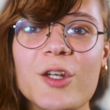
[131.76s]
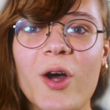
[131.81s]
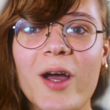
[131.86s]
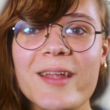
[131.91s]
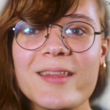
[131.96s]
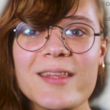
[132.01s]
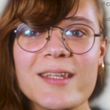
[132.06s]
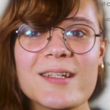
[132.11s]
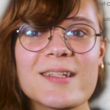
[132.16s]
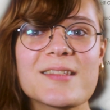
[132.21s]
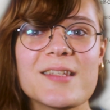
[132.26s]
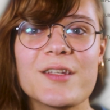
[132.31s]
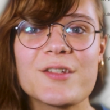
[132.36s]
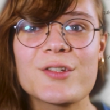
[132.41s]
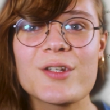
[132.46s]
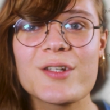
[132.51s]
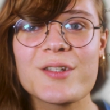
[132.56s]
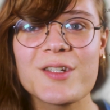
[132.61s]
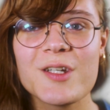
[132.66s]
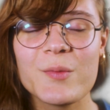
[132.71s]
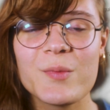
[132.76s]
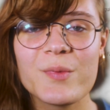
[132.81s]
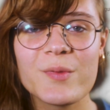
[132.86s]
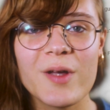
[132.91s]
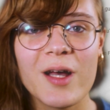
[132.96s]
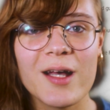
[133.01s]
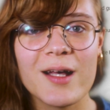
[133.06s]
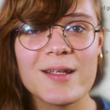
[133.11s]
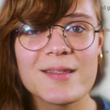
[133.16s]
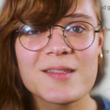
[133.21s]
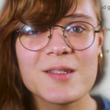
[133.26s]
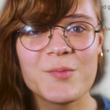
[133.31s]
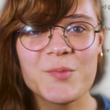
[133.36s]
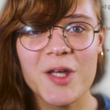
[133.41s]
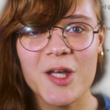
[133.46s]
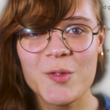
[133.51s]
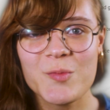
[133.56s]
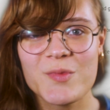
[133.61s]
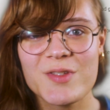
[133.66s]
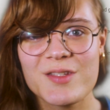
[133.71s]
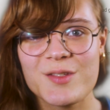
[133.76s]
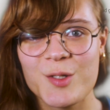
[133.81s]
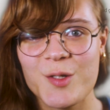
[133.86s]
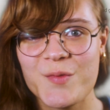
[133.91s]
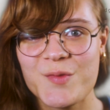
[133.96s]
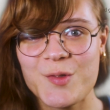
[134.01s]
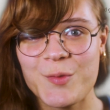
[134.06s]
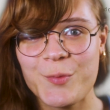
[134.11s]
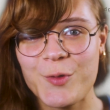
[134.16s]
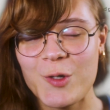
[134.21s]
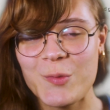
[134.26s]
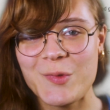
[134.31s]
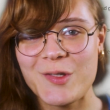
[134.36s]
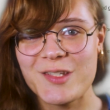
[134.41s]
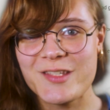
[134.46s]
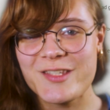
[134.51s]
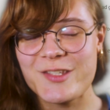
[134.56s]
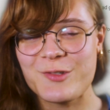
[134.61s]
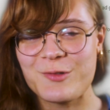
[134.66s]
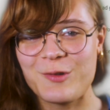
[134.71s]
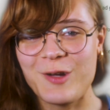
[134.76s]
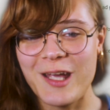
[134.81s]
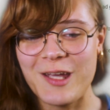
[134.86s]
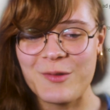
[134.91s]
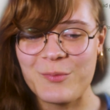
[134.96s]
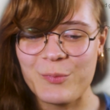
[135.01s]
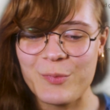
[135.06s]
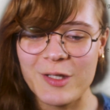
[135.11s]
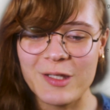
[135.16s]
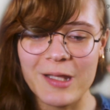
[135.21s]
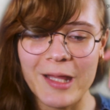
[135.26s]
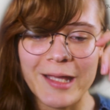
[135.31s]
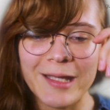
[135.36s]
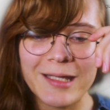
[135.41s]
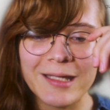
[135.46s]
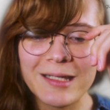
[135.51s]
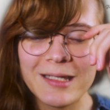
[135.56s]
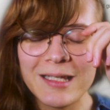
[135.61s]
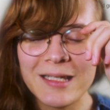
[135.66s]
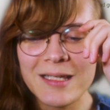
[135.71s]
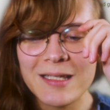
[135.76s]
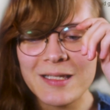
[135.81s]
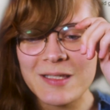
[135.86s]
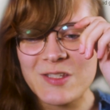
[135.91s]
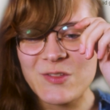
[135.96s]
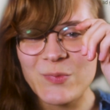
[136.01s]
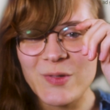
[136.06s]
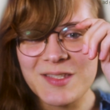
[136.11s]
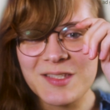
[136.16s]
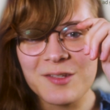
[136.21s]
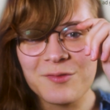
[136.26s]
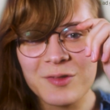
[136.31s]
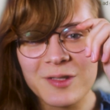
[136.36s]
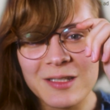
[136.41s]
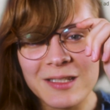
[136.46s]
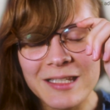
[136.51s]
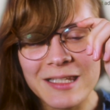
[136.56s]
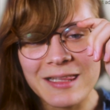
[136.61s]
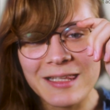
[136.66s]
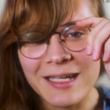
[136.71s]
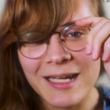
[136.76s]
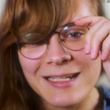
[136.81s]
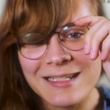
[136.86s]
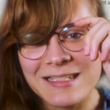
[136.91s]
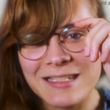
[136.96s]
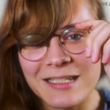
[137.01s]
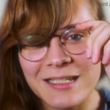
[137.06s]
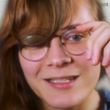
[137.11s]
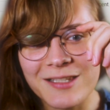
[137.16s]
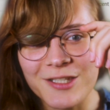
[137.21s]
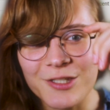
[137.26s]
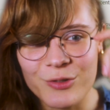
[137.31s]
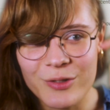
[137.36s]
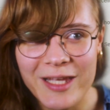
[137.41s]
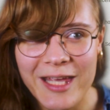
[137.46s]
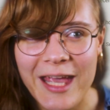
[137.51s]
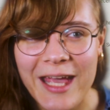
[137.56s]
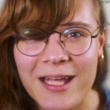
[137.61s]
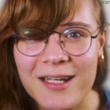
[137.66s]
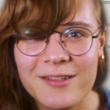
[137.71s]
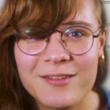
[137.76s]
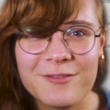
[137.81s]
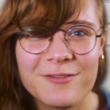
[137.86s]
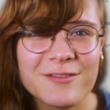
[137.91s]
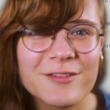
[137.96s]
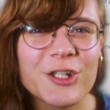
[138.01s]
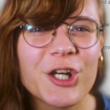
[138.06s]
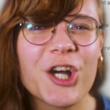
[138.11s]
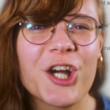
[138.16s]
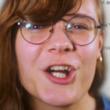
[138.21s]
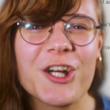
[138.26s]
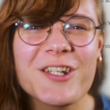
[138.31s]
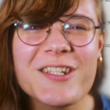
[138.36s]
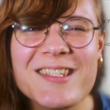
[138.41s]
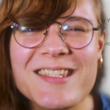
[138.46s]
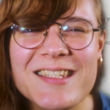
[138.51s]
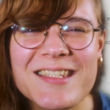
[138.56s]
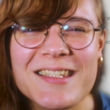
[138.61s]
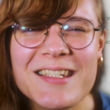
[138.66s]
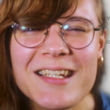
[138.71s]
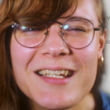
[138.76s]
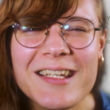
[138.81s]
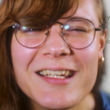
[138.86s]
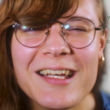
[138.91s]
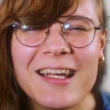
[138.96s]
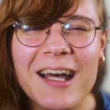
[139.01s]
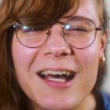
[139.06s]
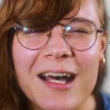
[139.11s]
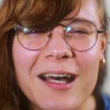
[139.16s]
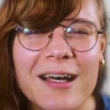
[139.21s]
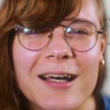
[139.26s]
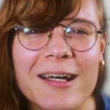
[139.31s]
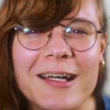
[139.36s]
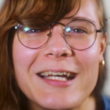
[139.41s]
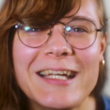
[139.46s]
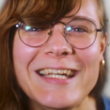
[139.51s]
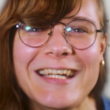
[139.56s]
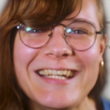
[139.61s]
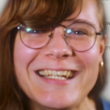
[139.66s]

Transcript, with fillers: You know, I think censorship uh, sometimes serves a purpose, right? But like, specifically the idea that you can't curse uh,